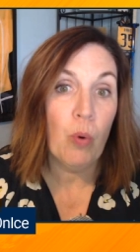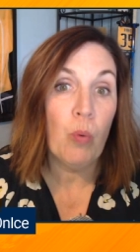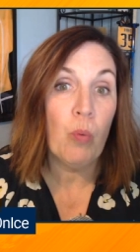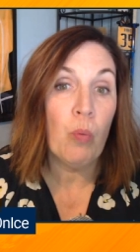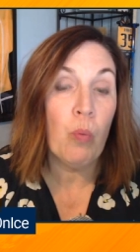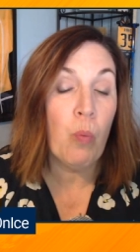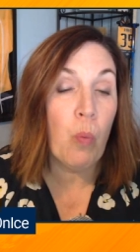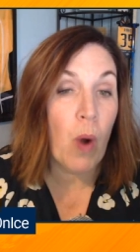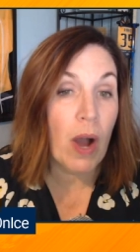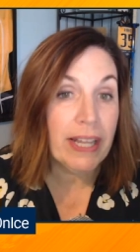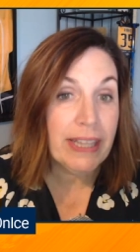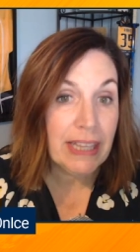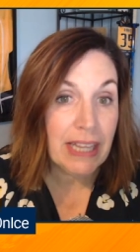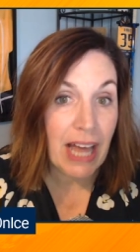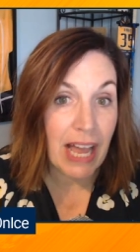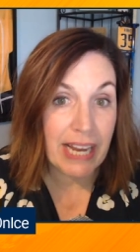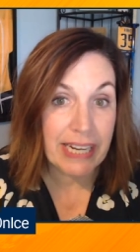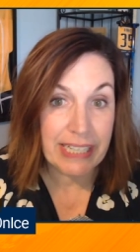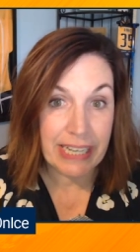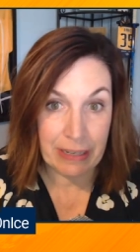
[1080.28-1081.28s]
one
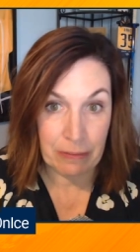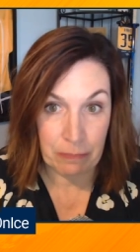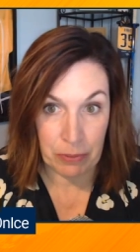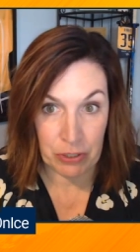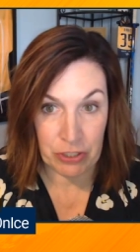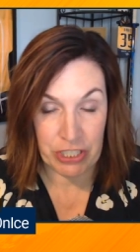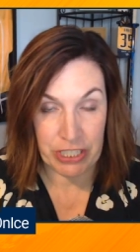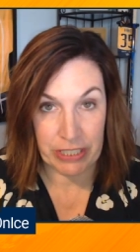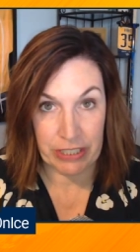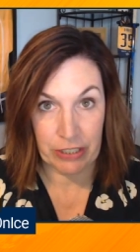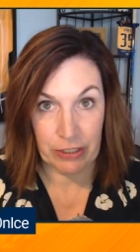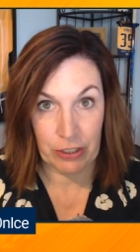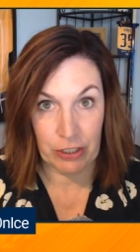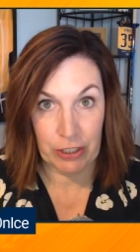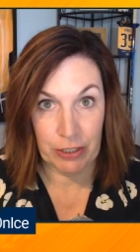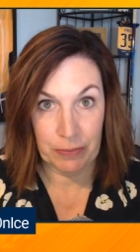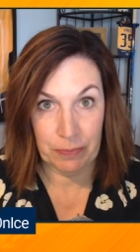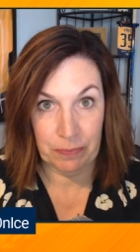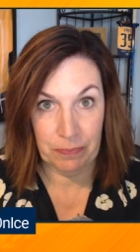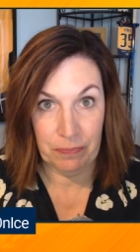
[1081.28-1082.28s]
line in
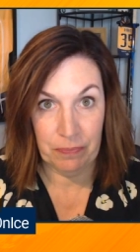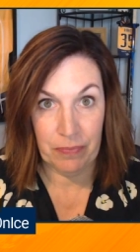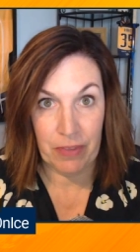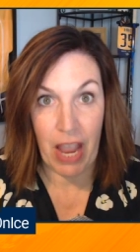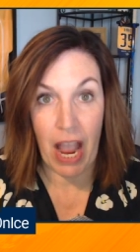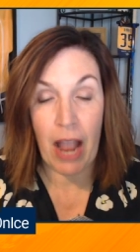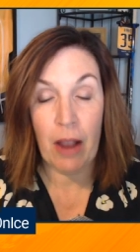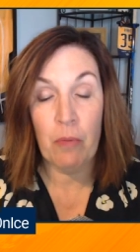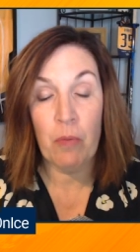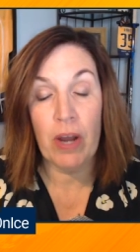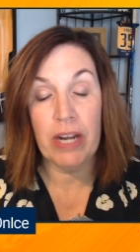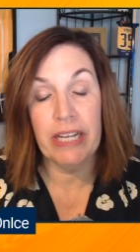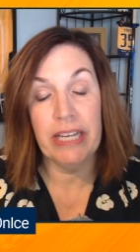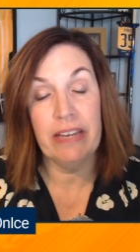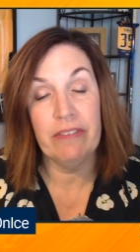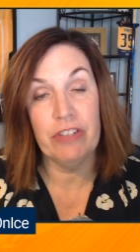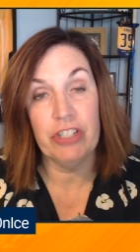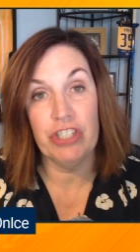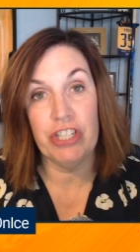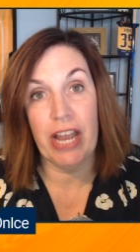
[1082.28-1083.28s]
particular I want to
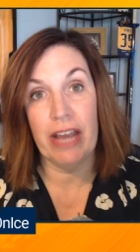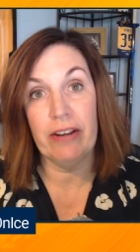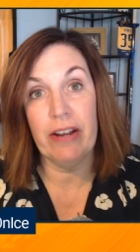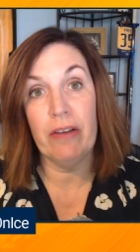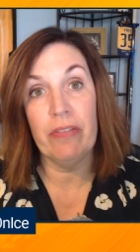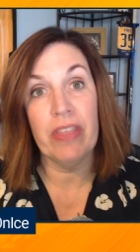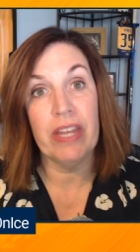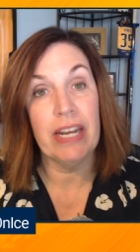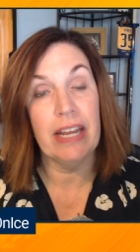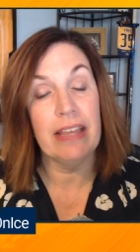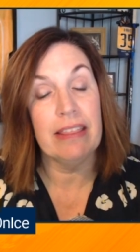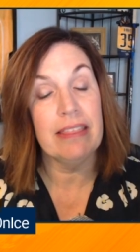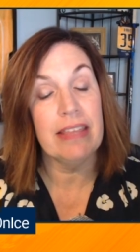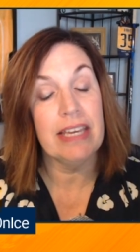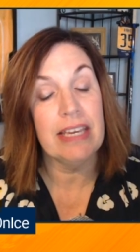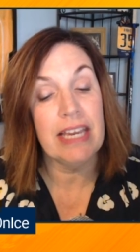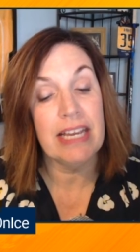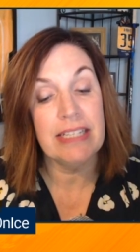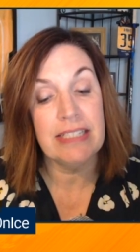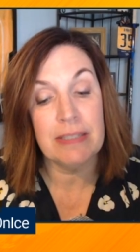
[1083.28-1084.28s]
give a shout out that I think
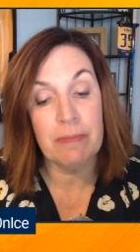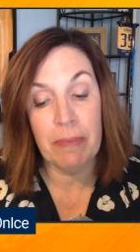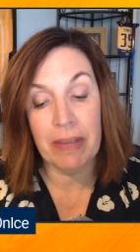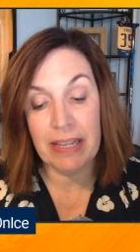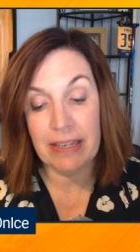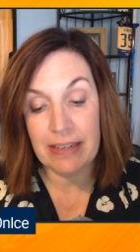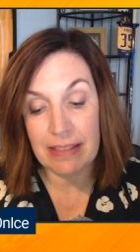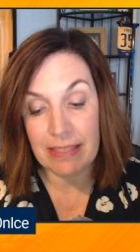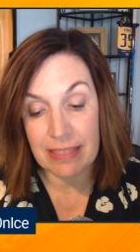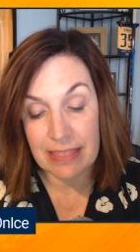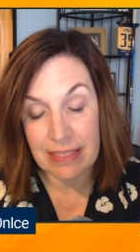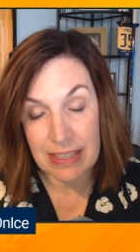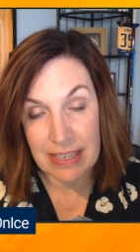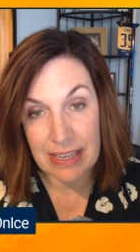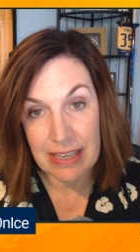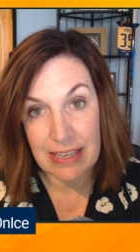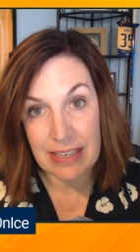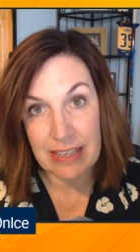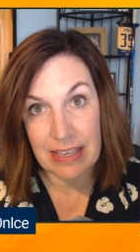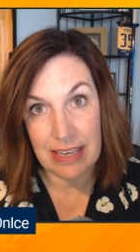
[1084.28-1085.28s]
has been
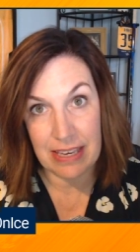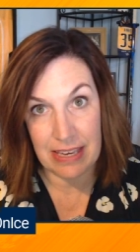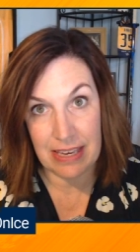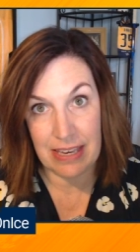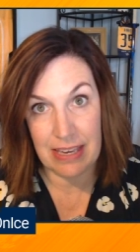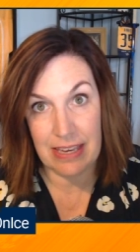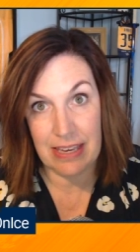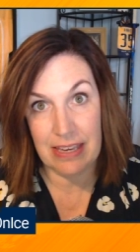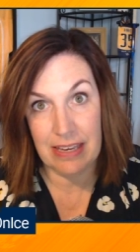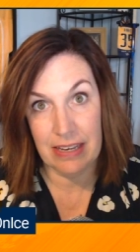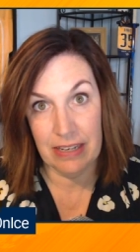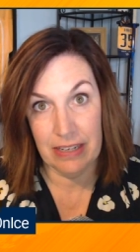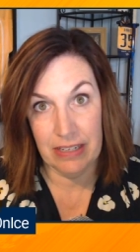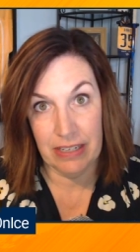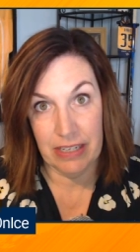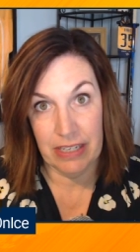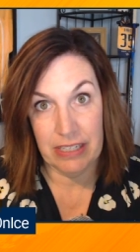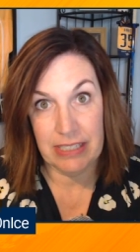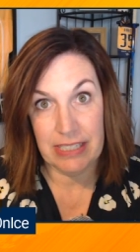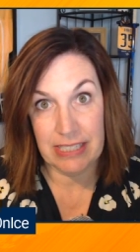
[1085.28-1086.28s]
the key
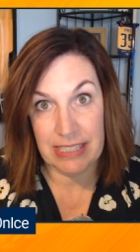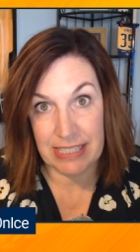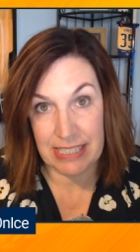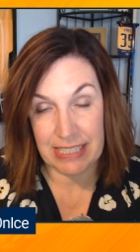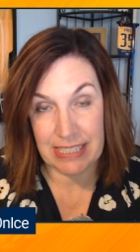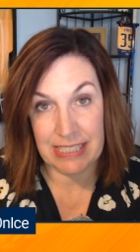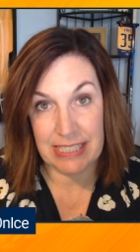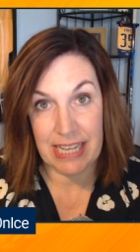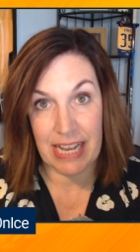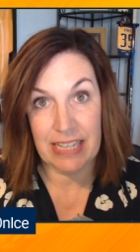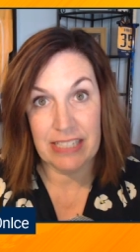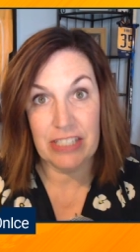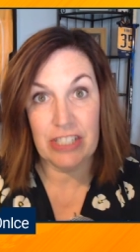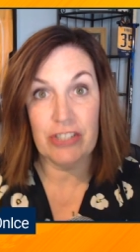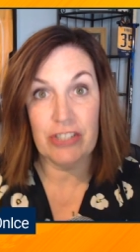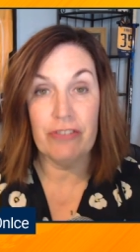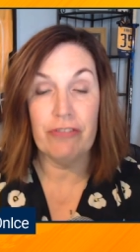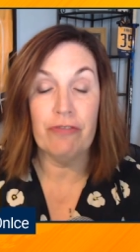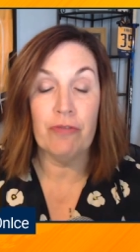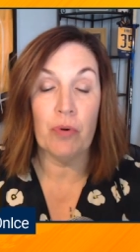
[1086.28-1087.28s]
to success
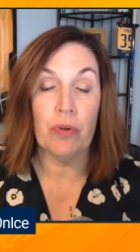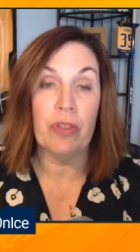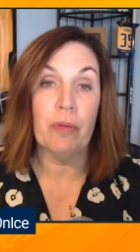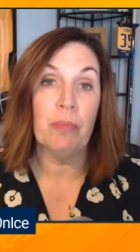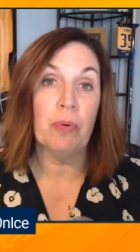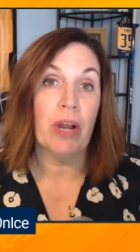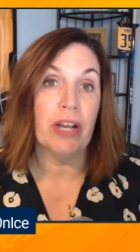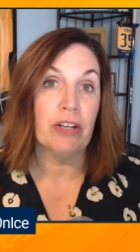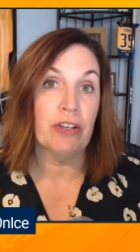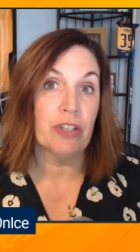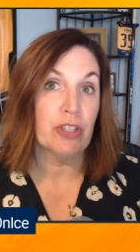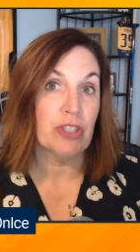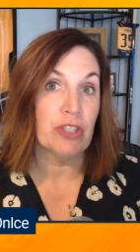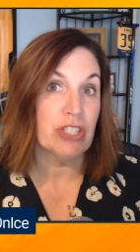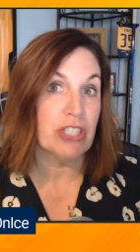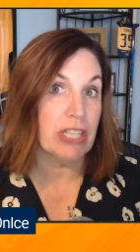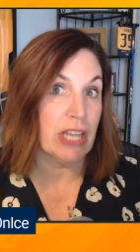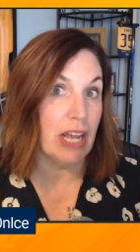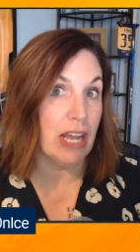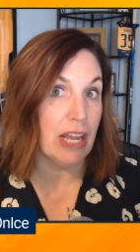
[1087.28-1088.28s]
for the
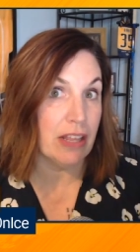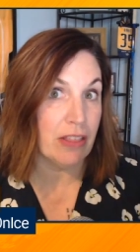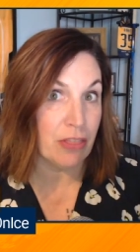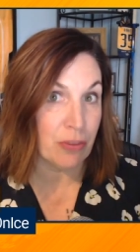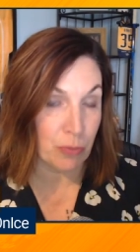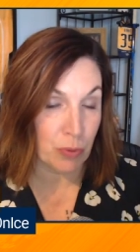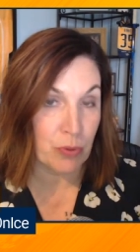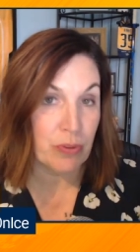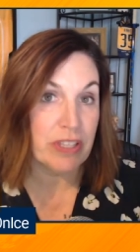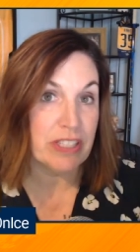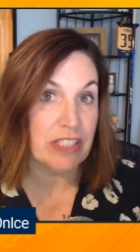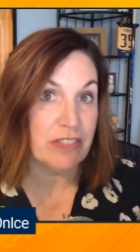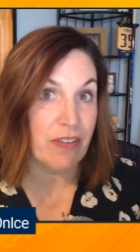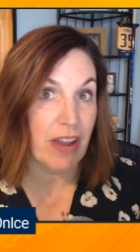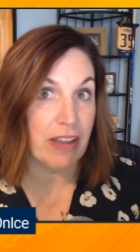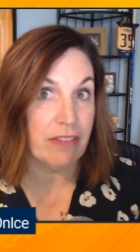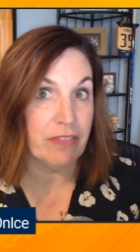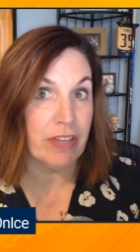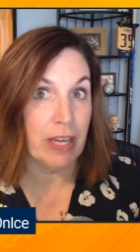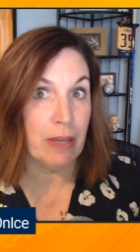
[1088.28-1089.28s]
Predators through this
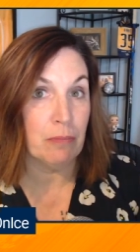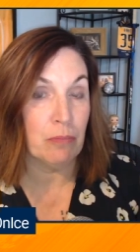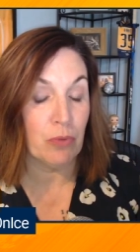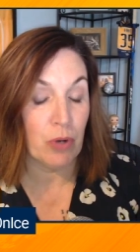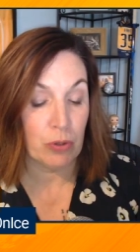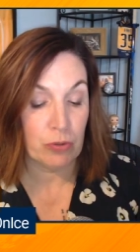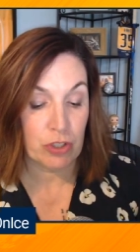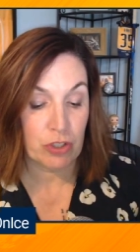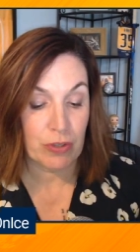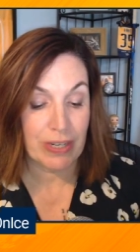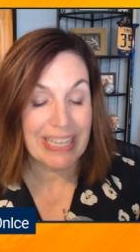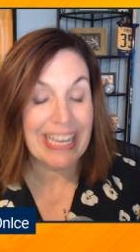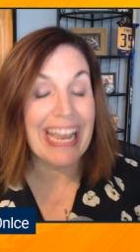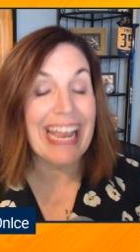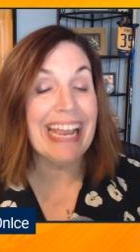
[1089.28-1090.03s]
five game road streak.